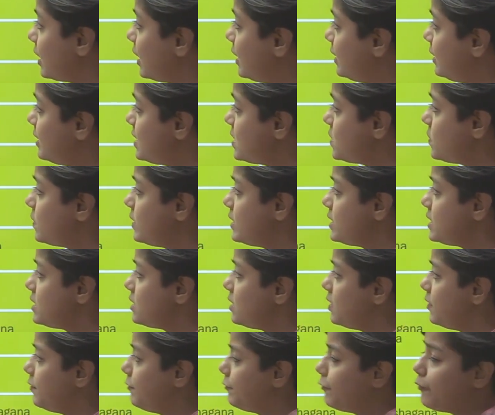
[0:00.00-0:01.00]
this was
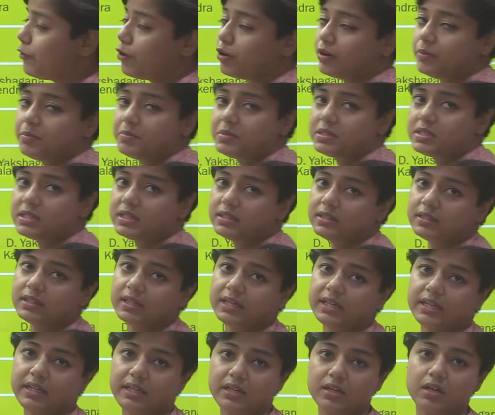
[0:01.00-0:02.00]
formed in
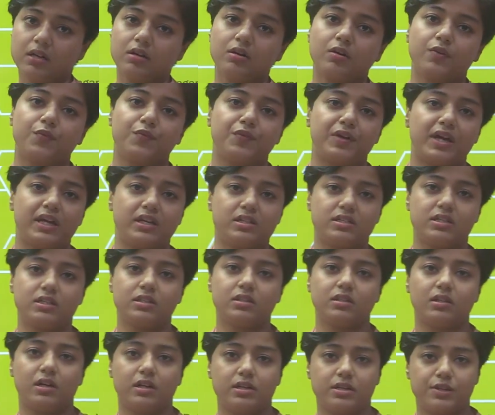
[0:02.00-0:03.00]
the year of
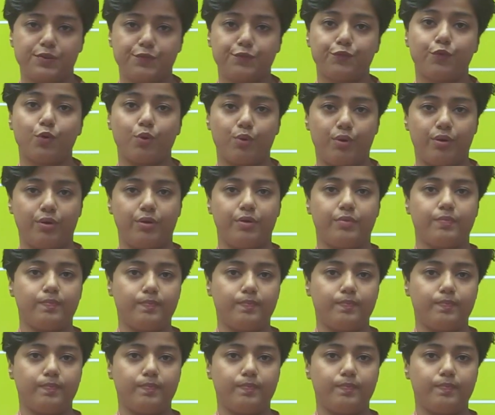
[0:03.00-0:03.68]
1934.